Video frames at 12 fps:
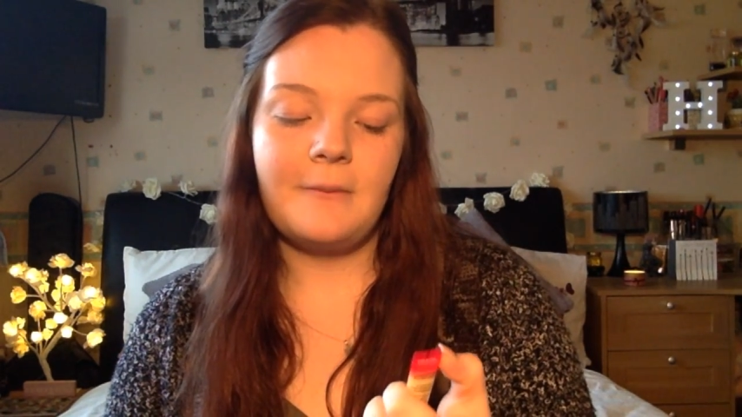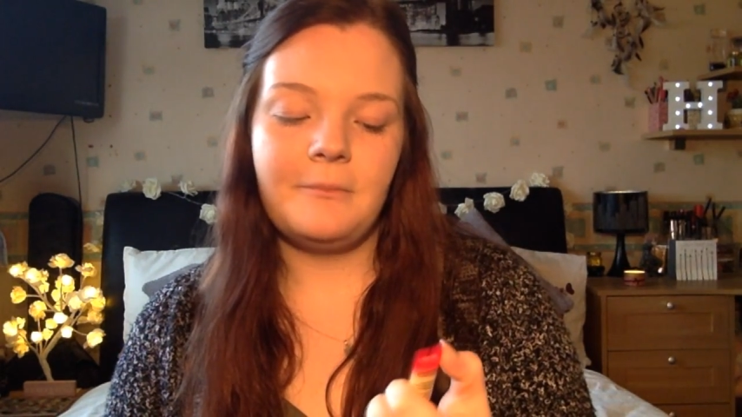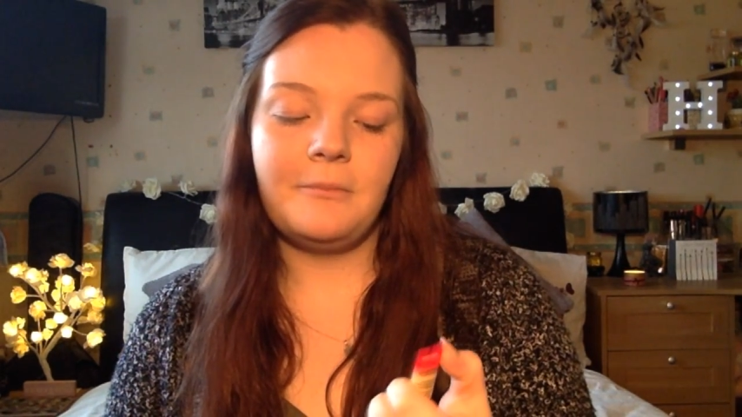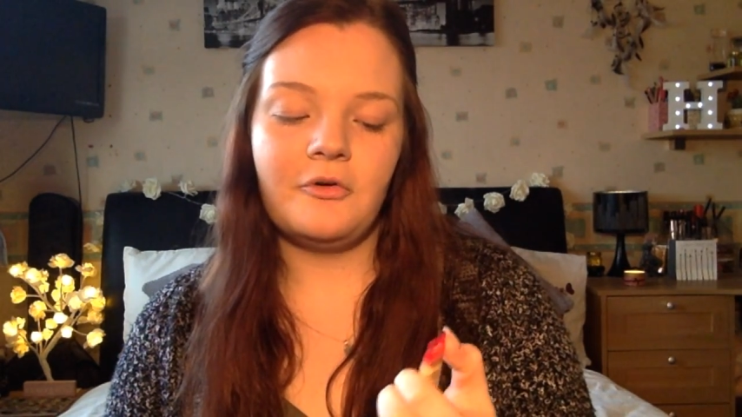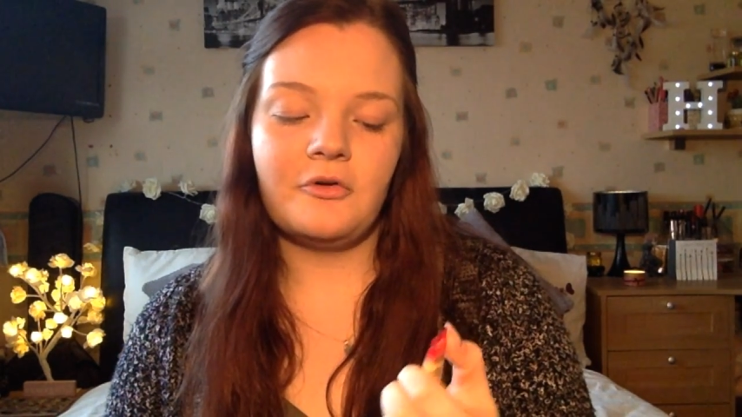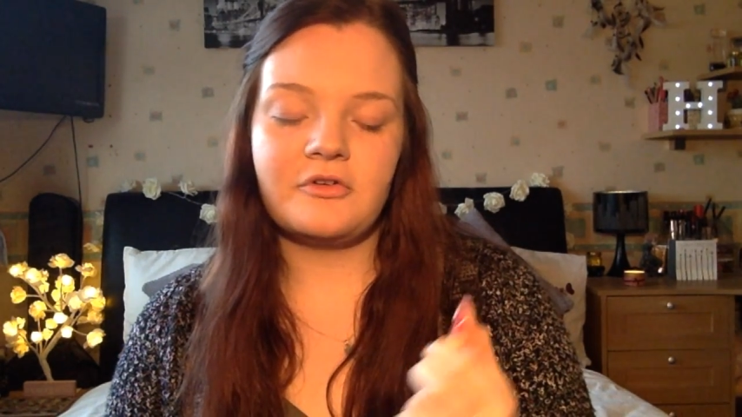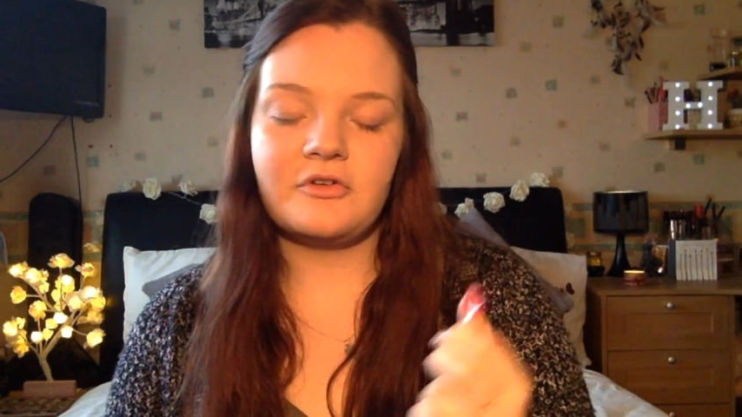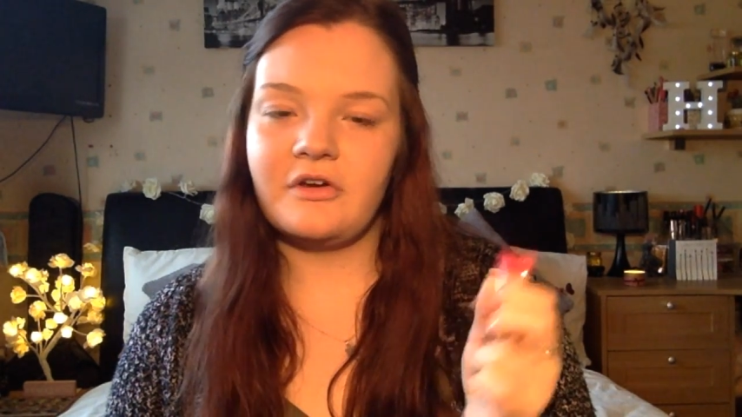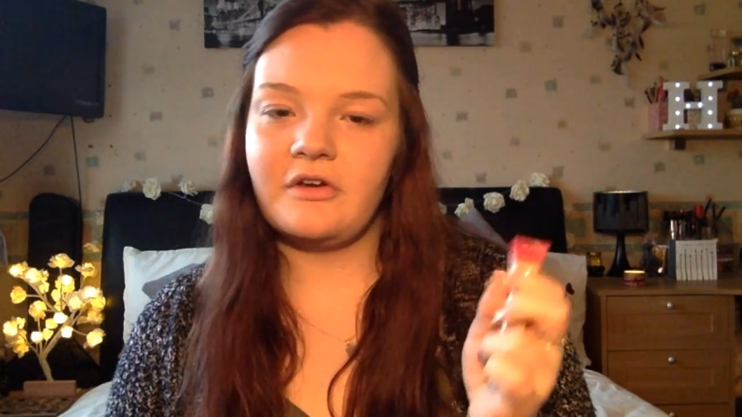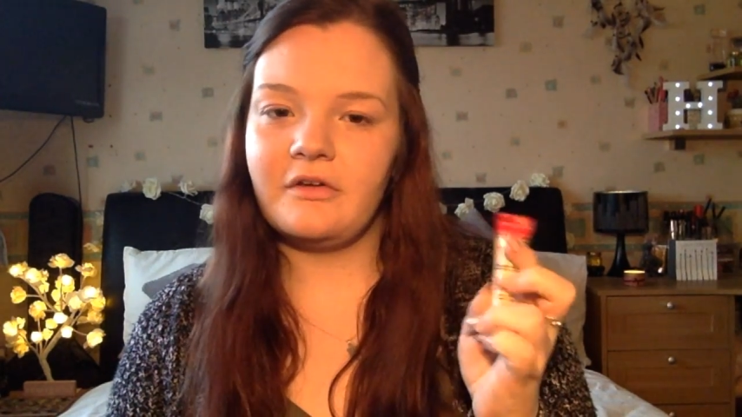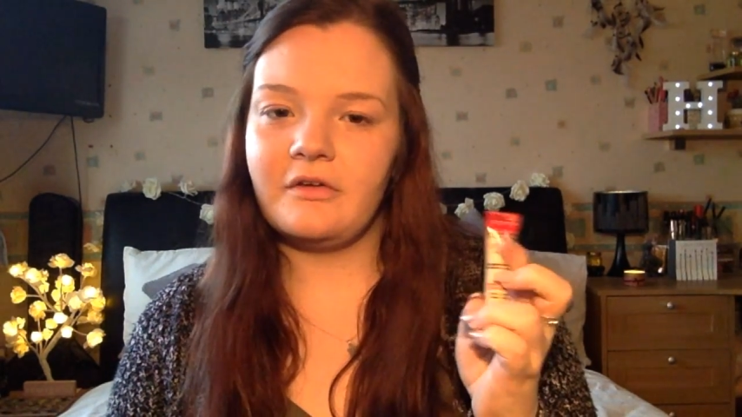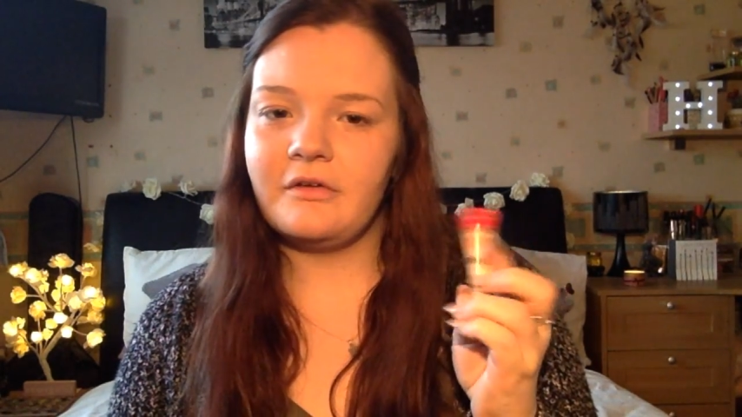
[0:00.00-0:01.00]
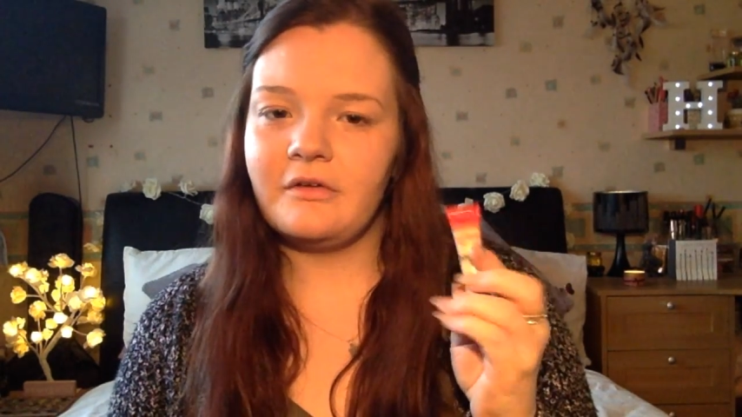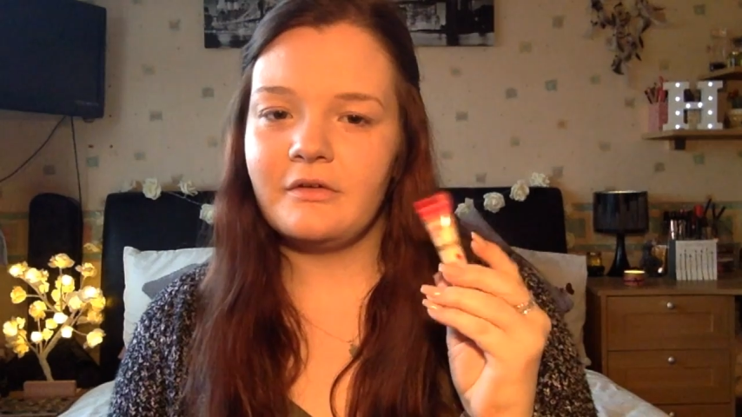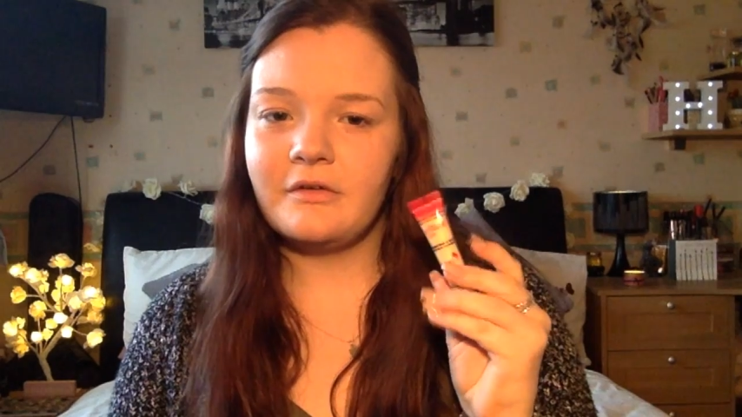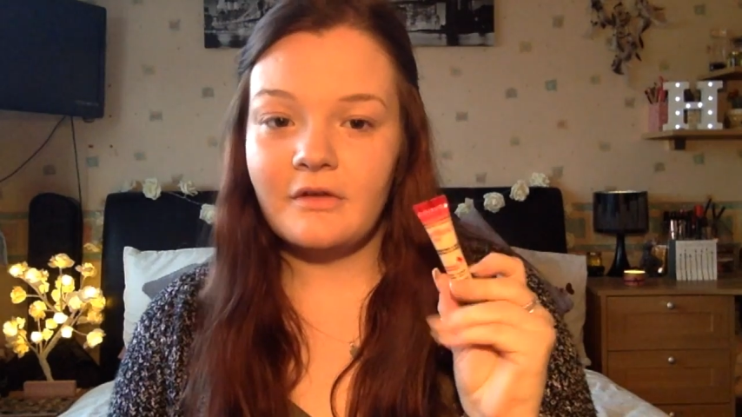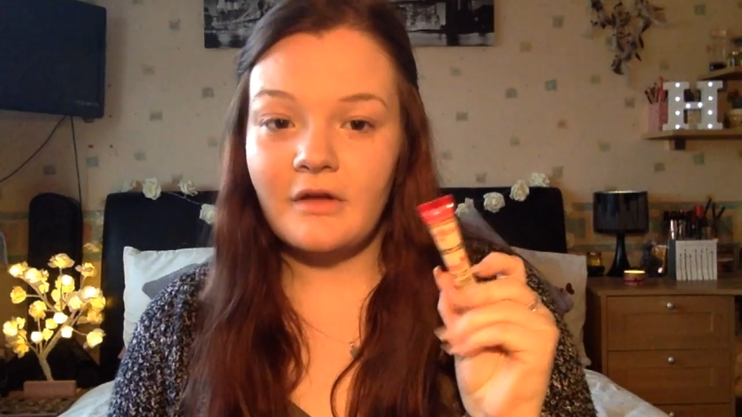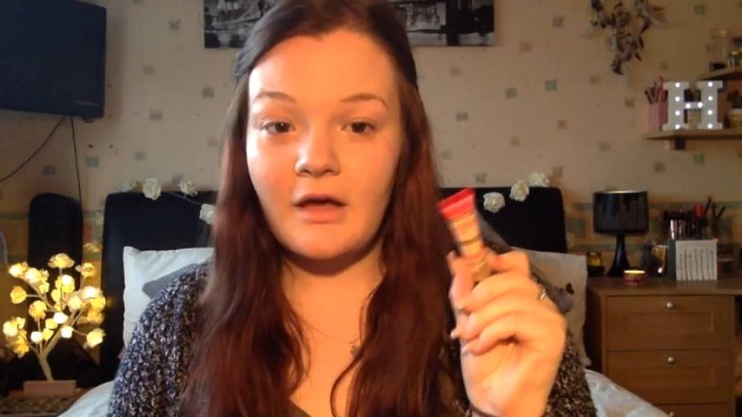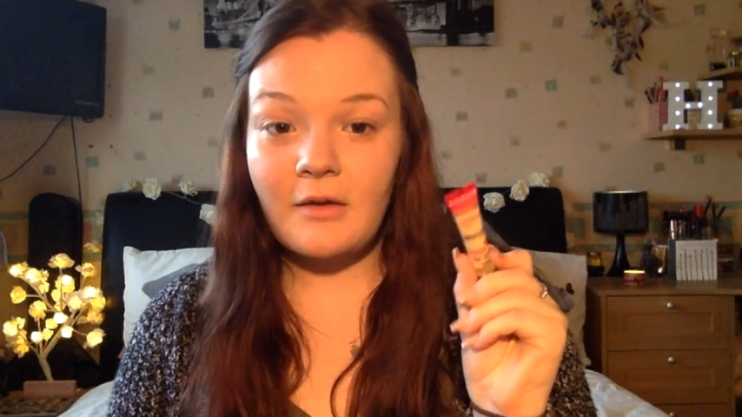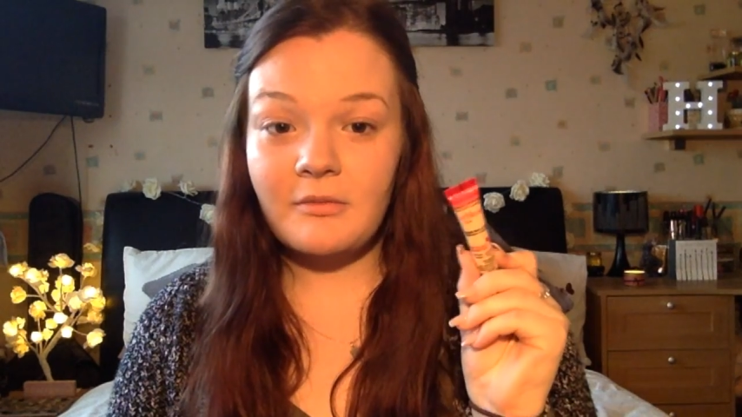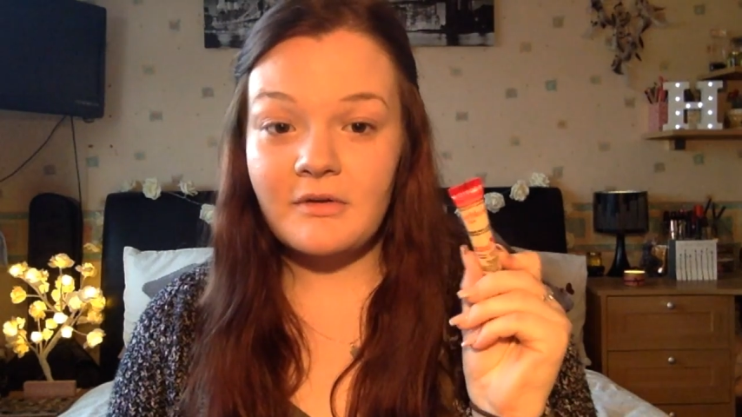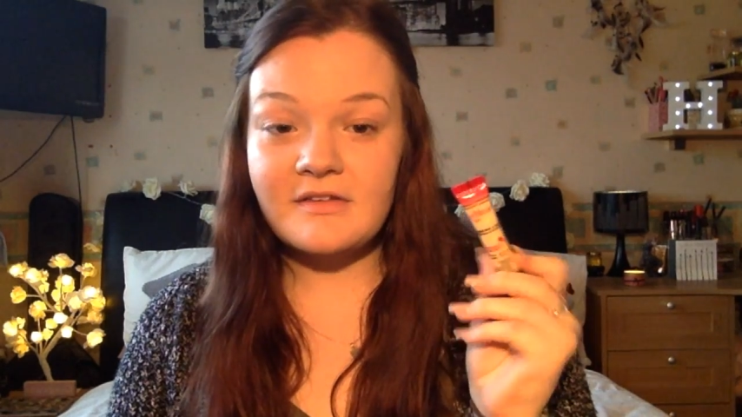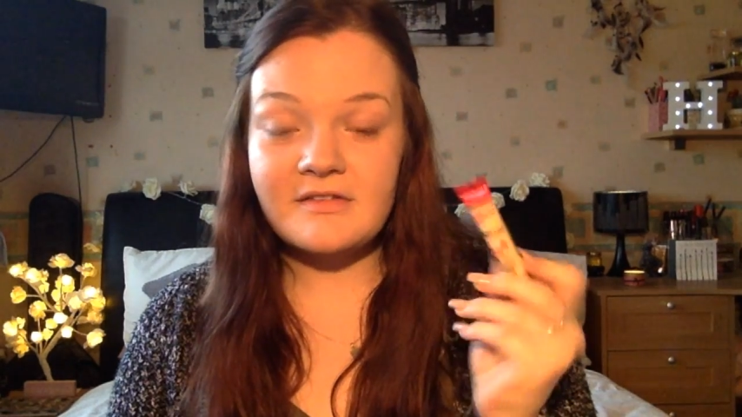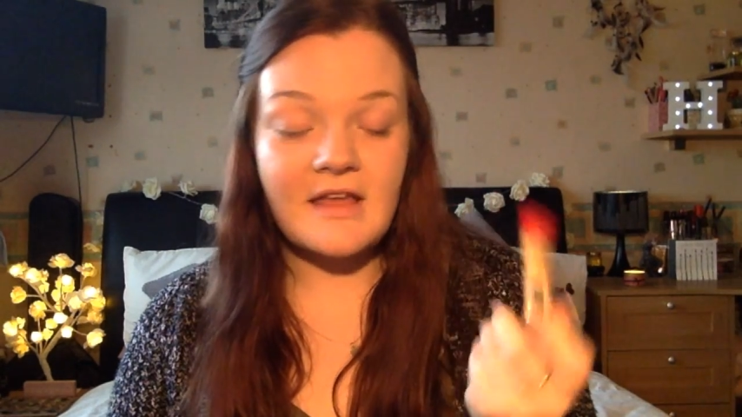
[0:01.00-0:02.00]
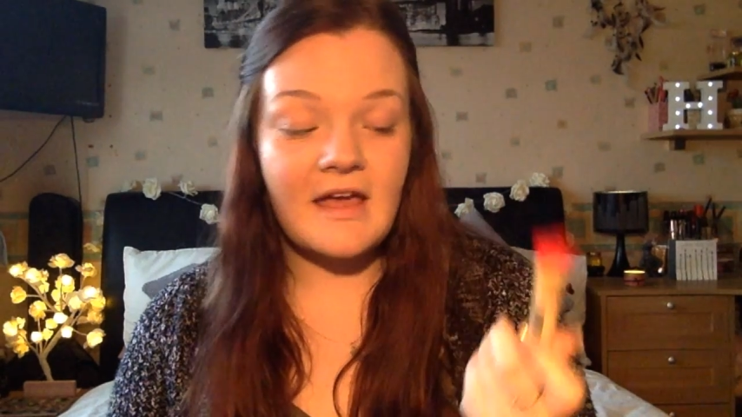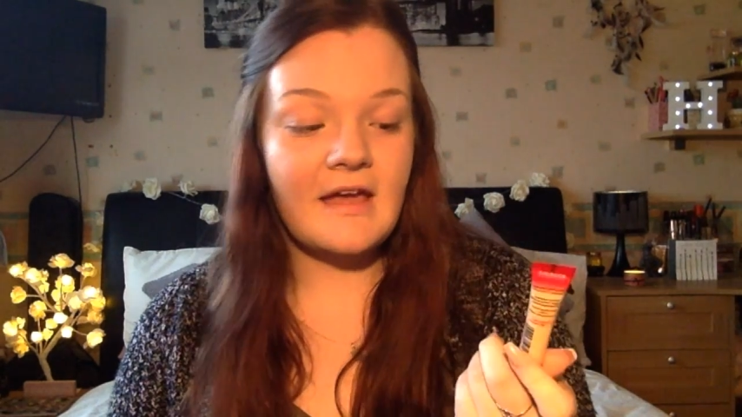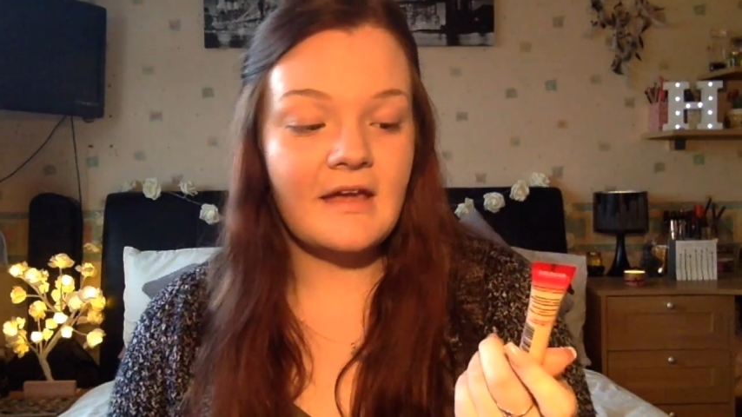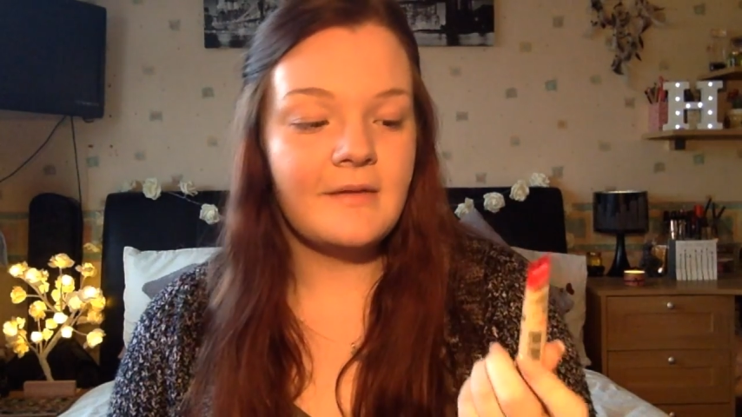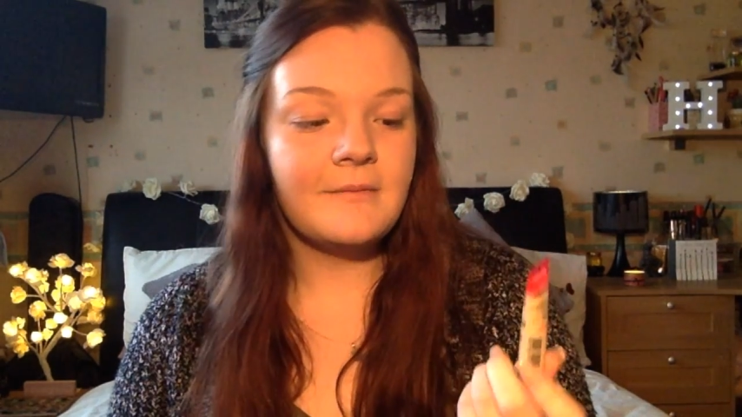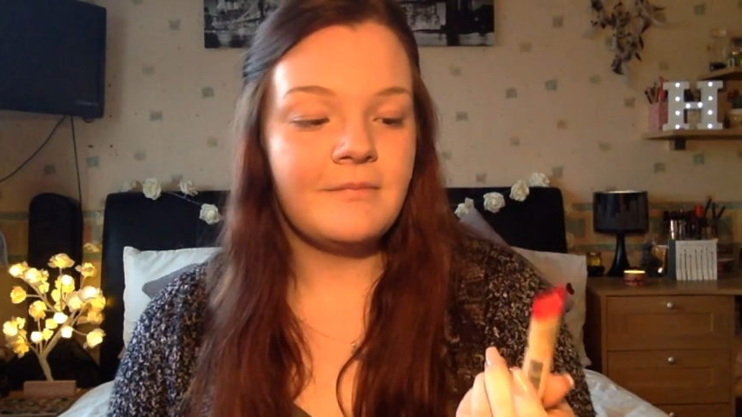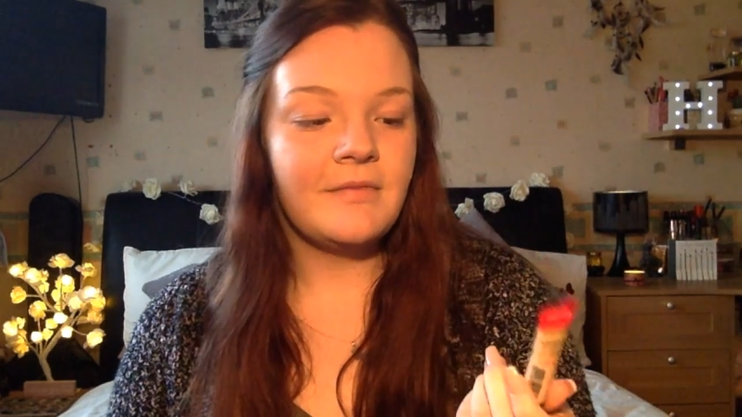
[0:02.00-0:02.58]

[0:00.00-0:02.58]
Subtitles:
Bourjois, I want to say,